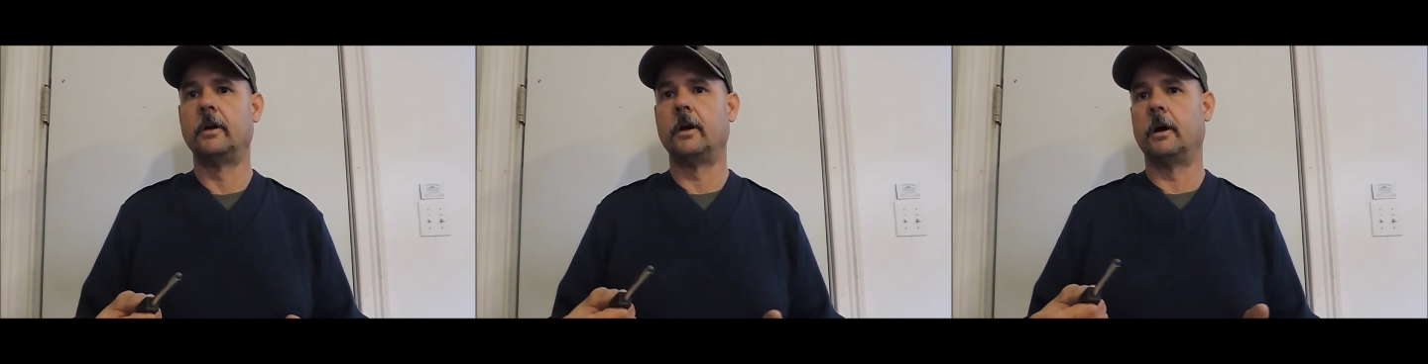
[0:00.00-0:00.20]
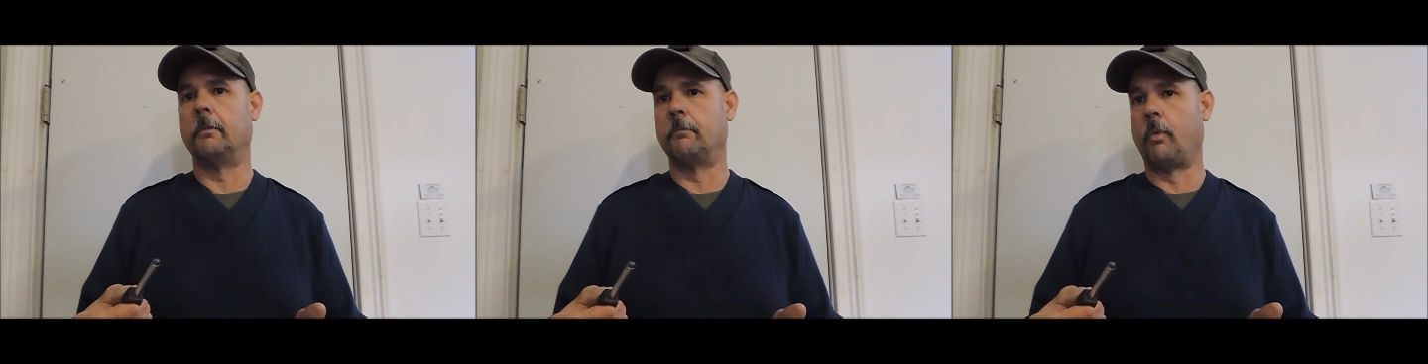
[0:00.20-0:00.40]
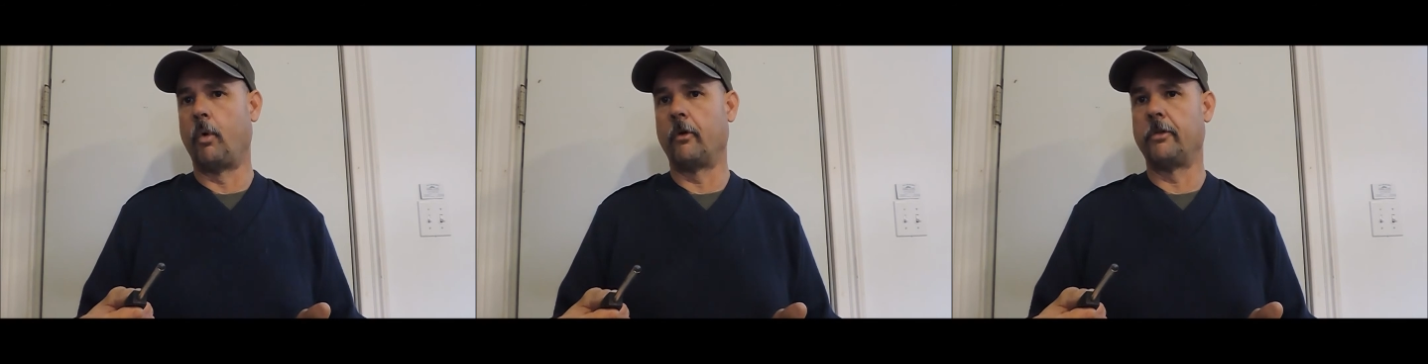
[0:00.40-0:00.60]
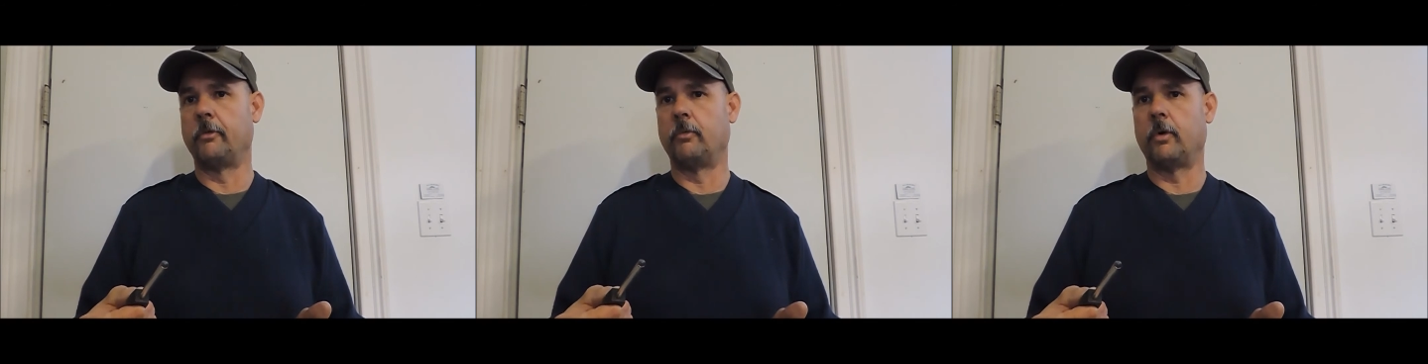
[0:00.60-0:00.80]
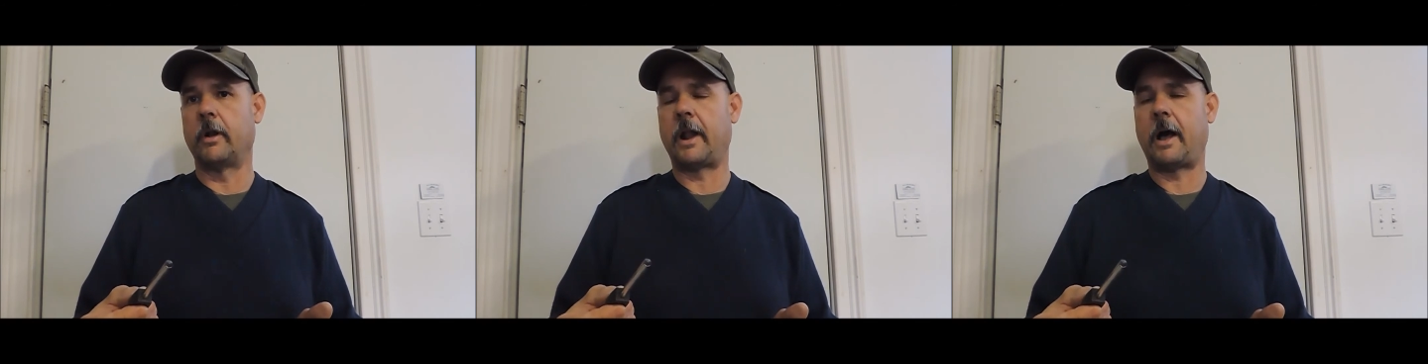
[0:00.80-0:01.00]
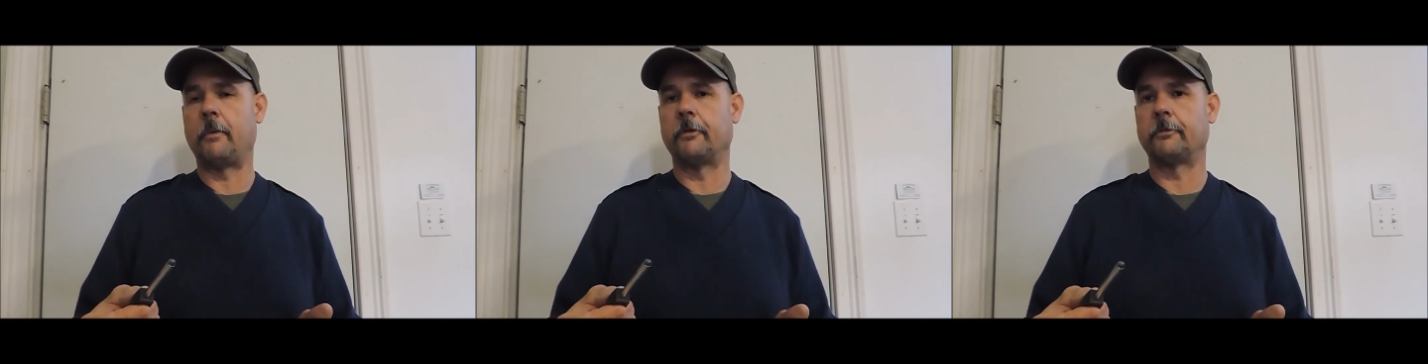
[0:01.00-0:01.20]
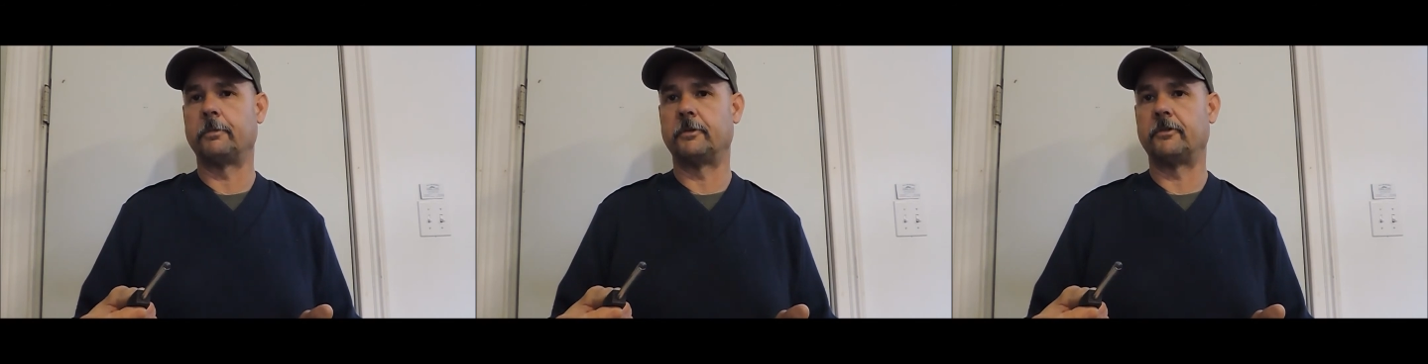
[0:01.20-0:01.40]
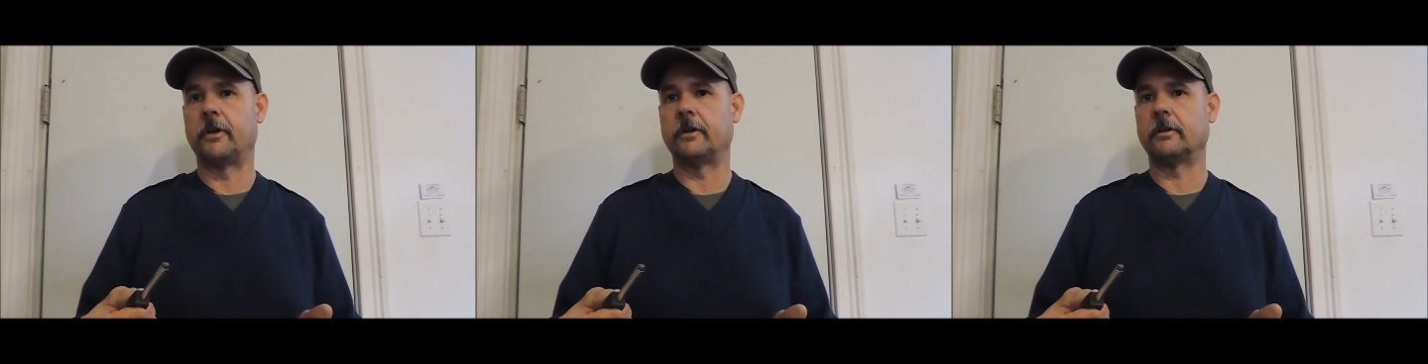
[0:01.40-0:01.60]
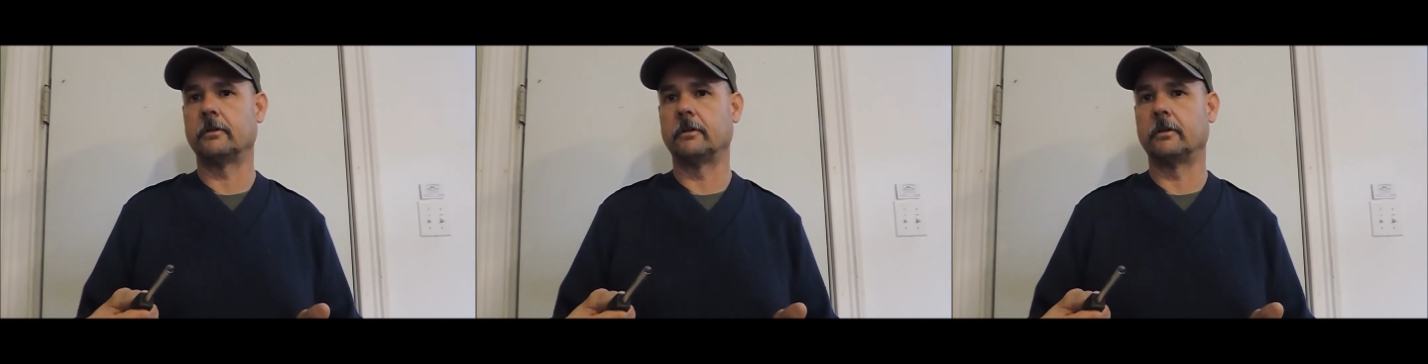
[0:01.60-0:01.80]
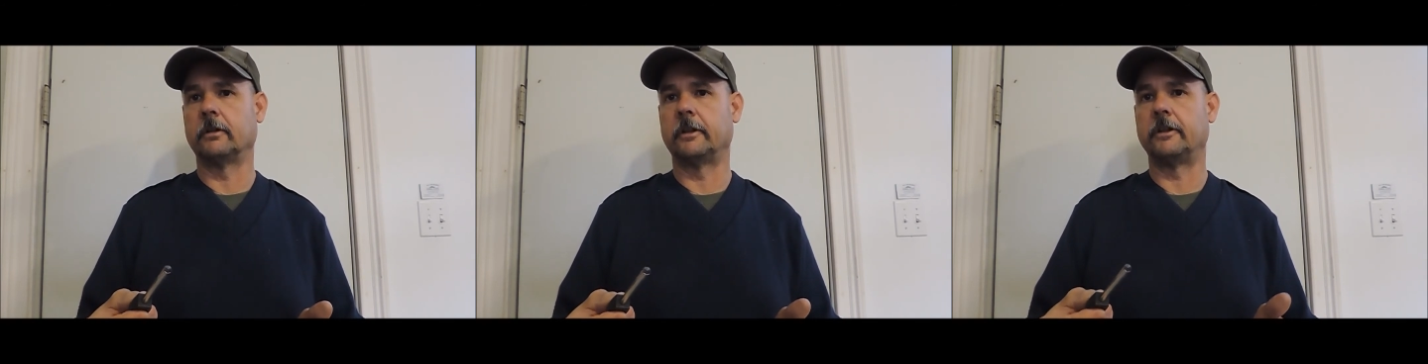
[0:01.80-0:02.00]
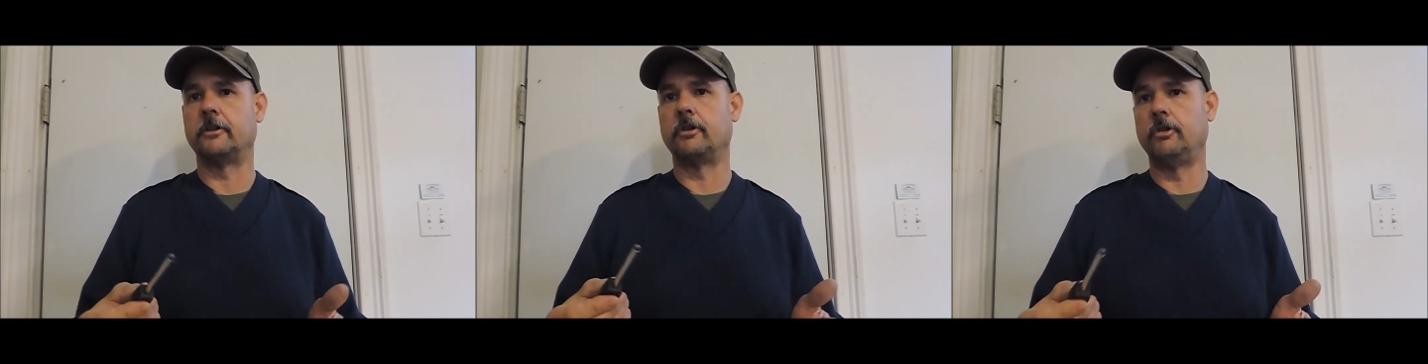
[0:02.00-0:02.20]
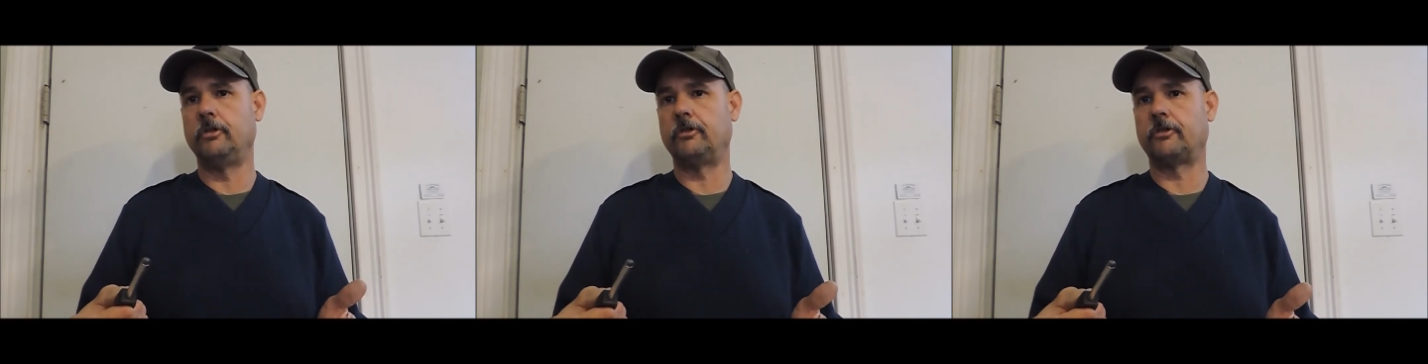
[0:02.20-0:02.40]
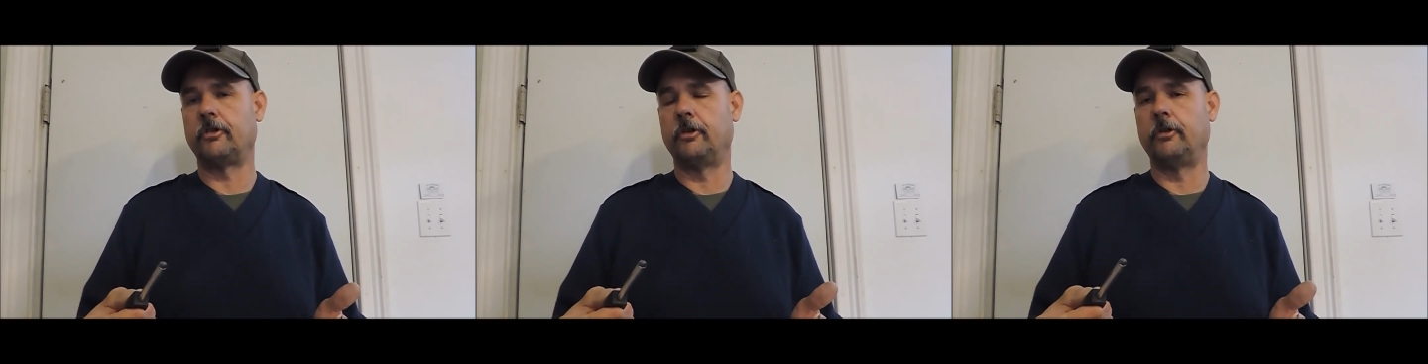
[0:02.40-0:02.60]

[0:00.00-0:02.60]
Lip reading: more than what I was particularly used